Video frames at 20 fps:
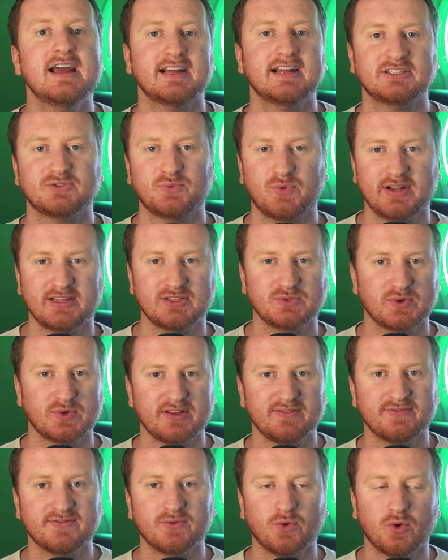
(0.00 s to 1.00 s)
in
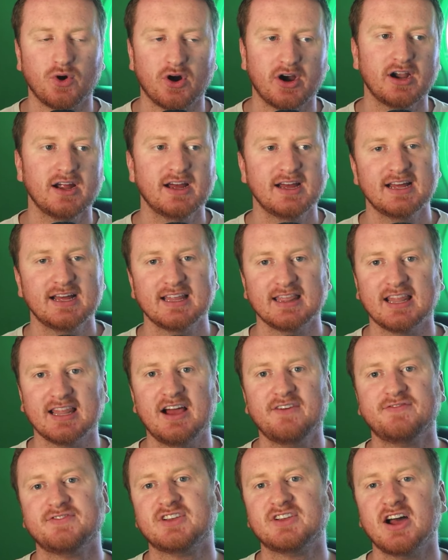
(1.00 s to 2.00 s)
2024,
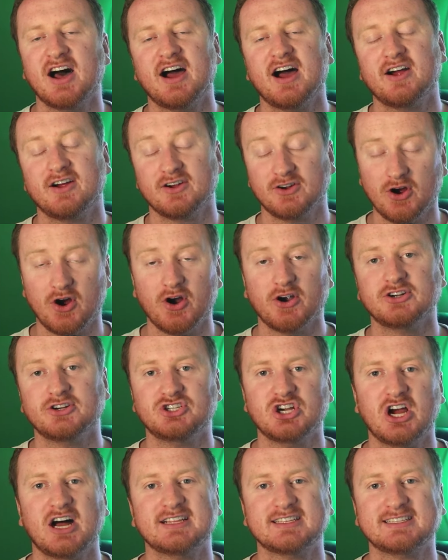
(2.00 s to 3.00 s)
left guard
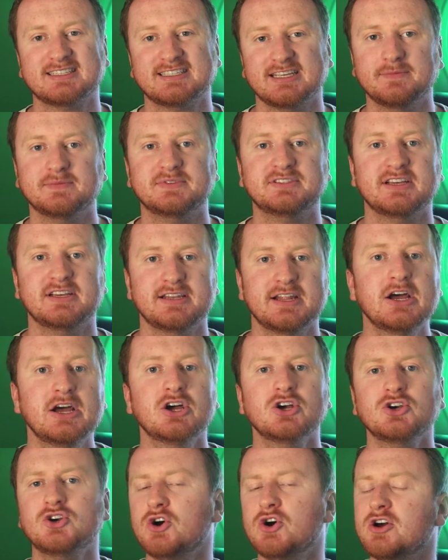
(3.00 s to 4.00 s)
John Simpson
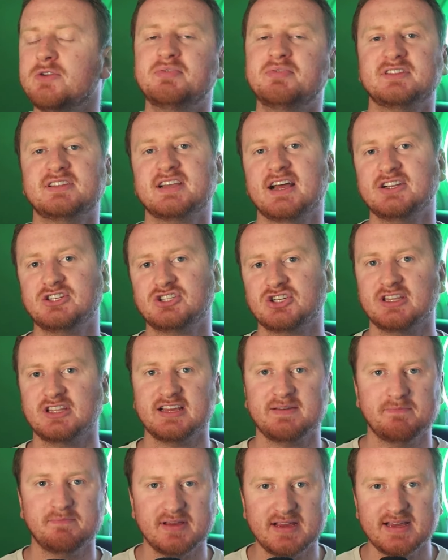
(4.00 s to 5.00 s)
could
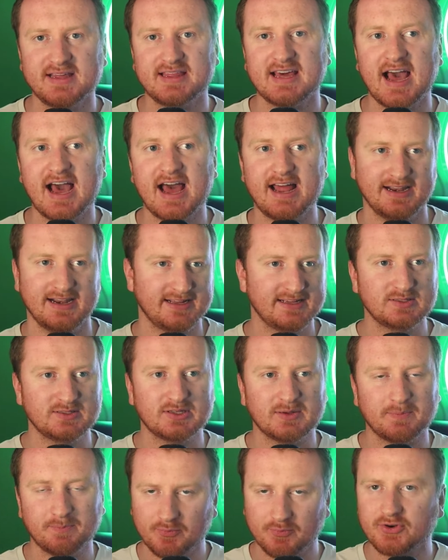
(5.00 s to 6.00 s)
potentially be that.
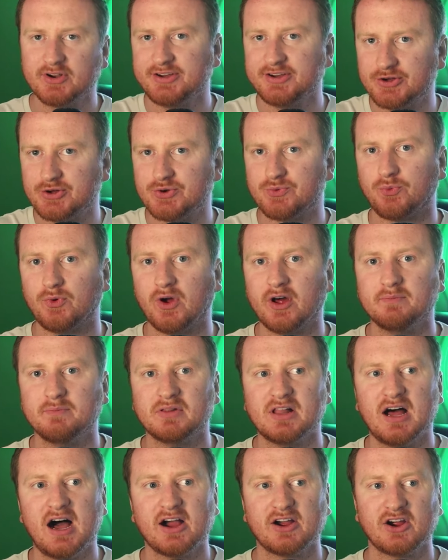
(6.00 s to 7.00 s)
He's a pretty good run
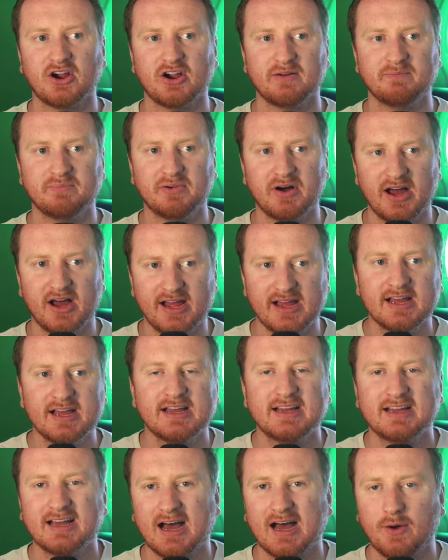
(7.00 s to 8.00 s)
blocker, but
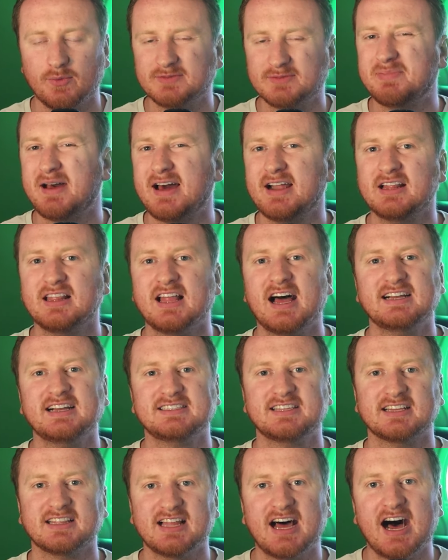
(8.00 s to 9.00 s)
was
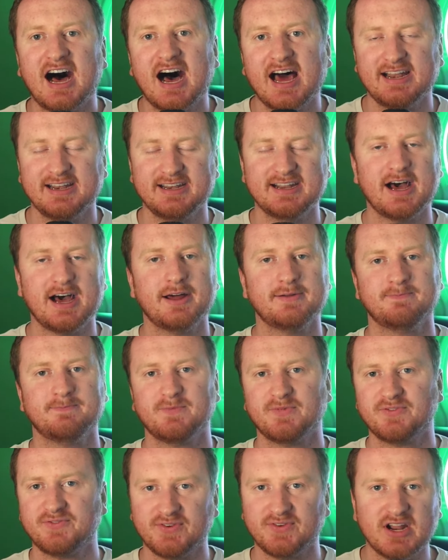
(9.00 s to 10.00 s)
penalized a lot, not
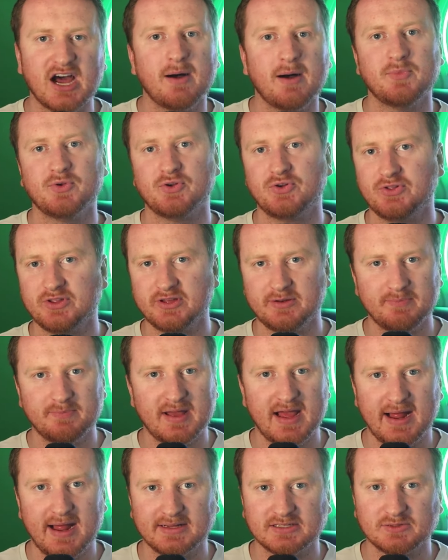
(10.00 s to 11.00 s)
phenomenal in
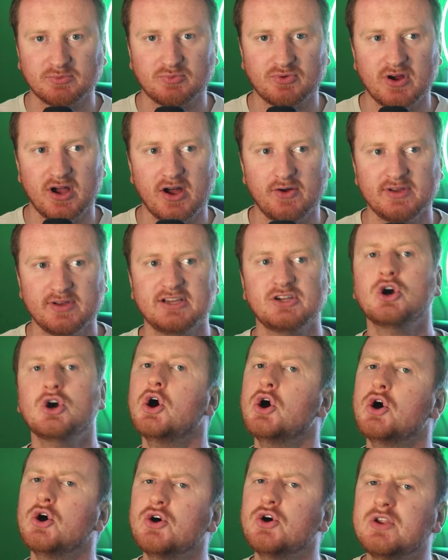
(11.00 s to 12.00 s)
pass pro. He
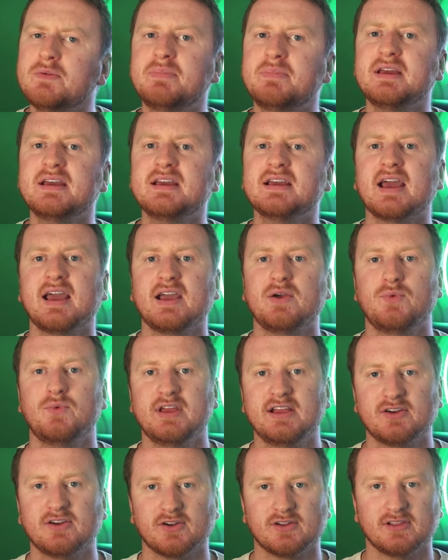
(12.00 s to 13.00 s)
could be a
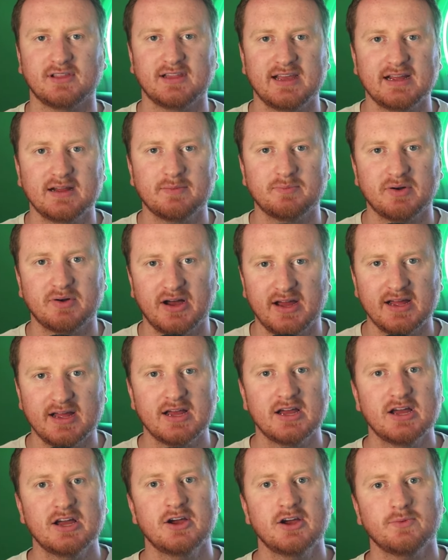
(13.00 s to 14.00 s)
weaker link, but
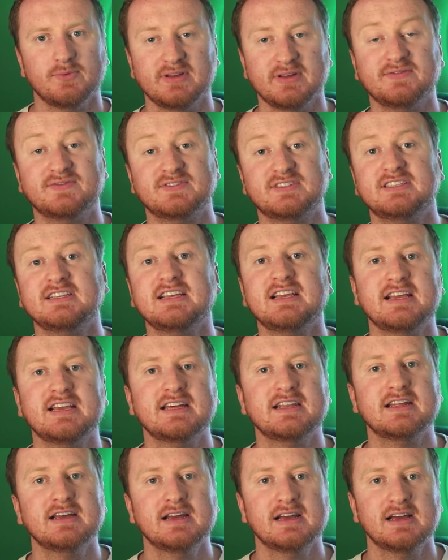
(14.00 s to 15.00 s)
we've
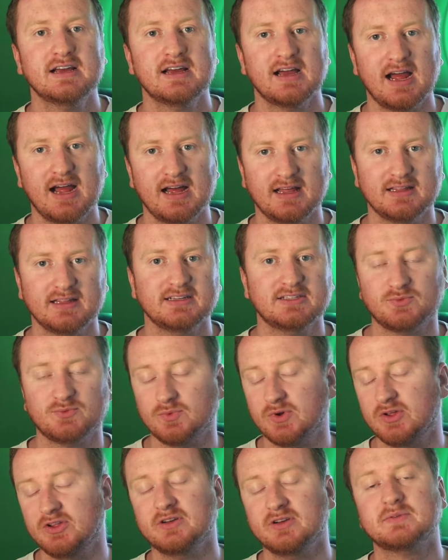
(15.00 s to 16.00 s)
seen at least
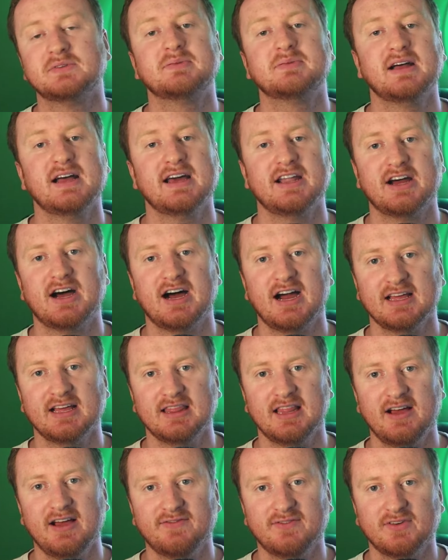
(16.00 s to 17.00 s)
Williams play at a high
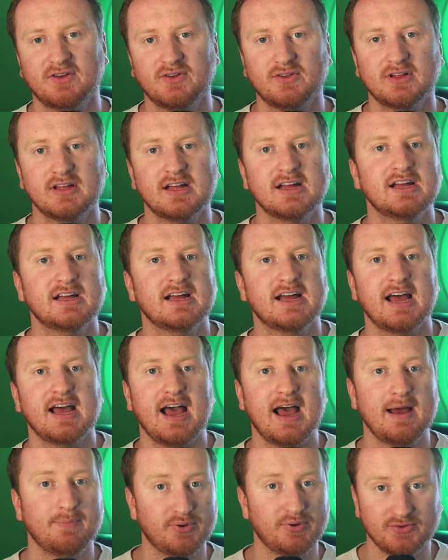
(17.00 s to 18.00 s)
level
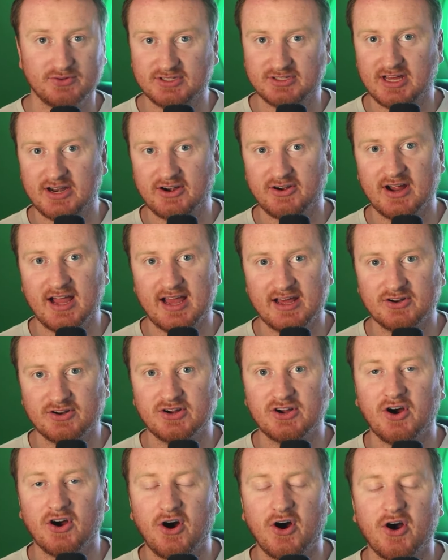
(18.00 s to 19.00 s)
at both center
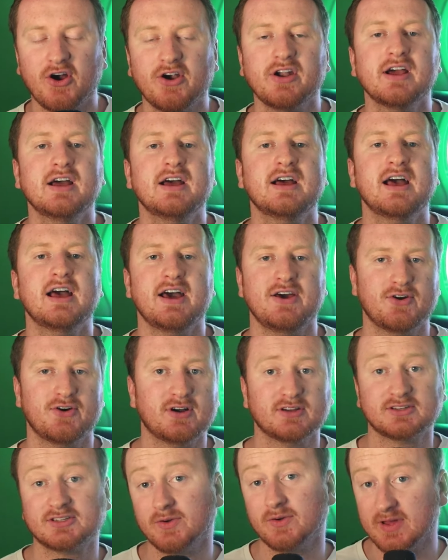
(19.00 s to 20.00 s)
and guard, and
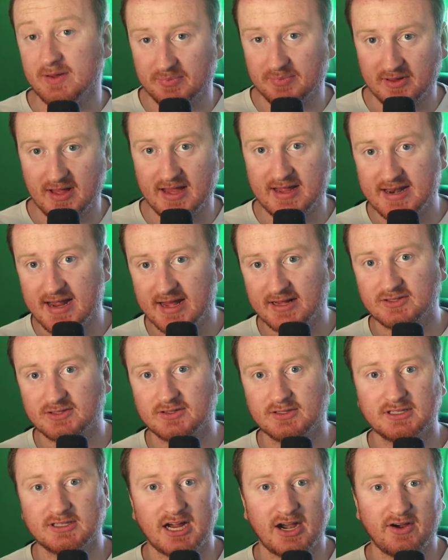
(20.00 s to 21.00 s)
also he played next
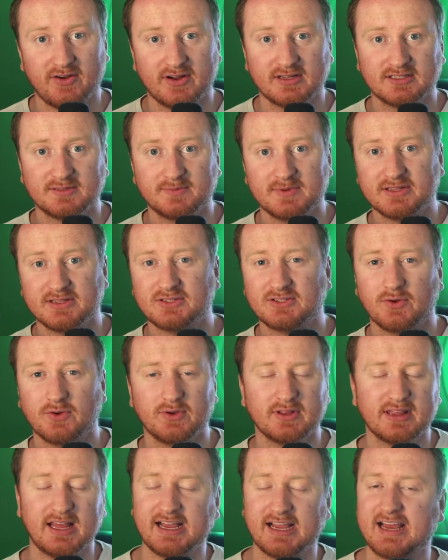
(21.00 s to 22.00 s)
to Tyron Smith. So,
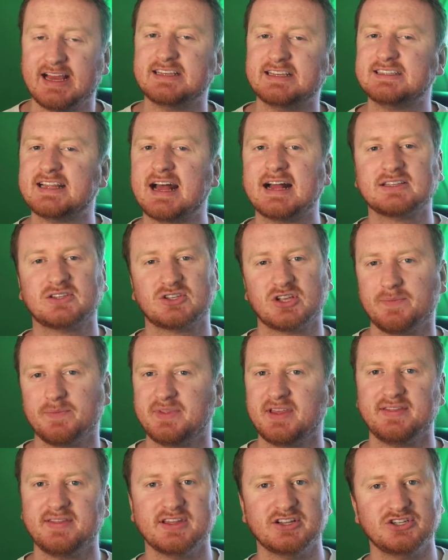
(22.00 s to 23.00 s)
like, is that
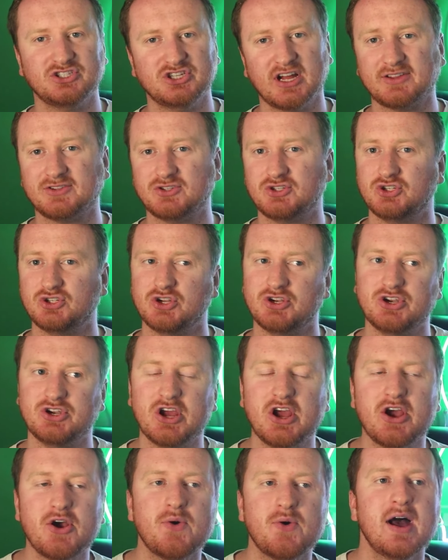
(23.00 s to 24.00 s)
something the Jets should
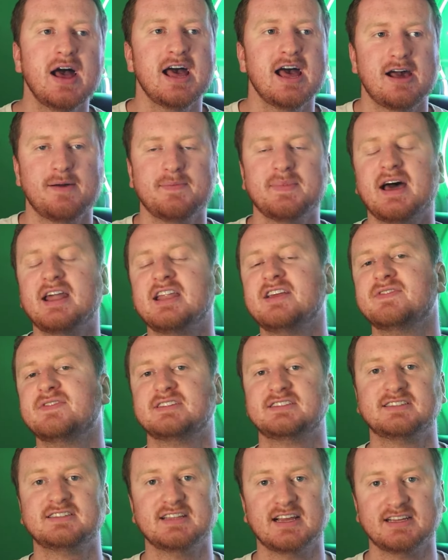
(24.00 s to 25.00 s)
do? I'm not
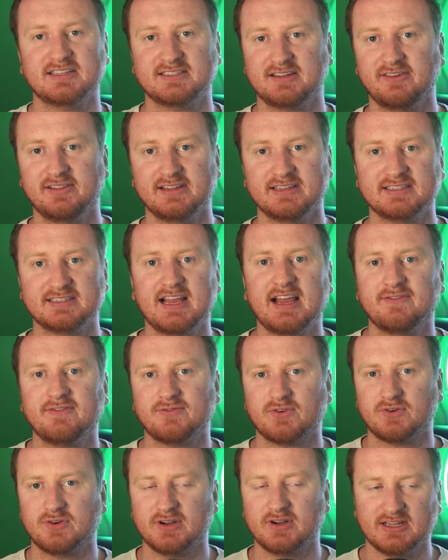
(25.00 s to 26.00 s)
even necessarily saying
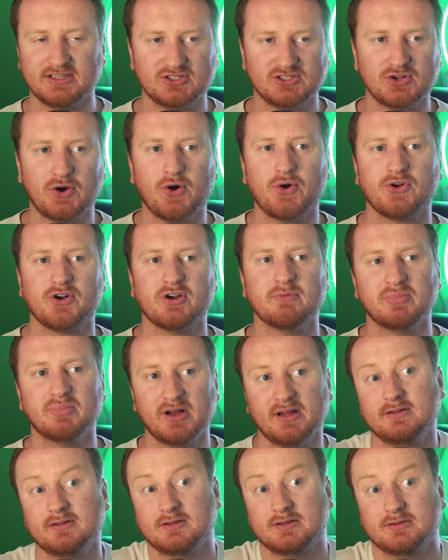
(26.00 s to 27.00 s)
for a starter,
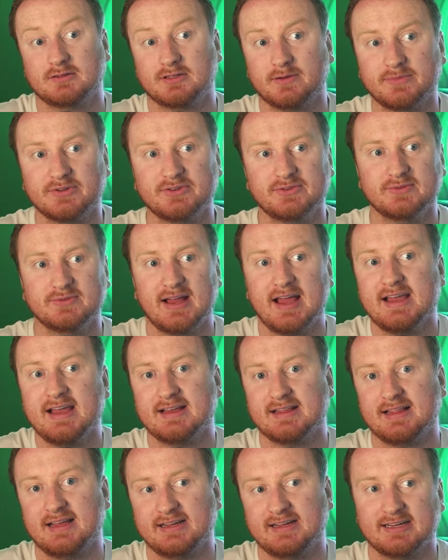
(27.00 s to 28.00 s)
but, you know, someone who,
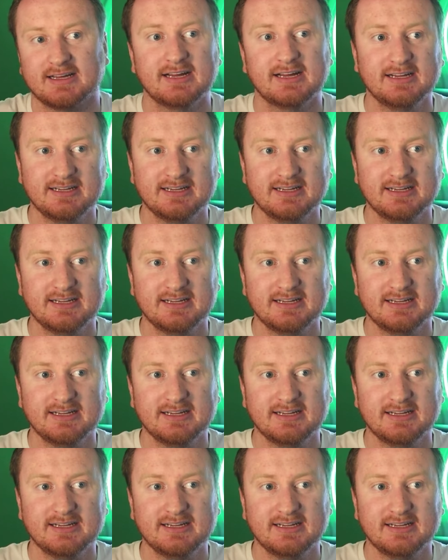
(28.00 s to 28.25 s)
hey, like,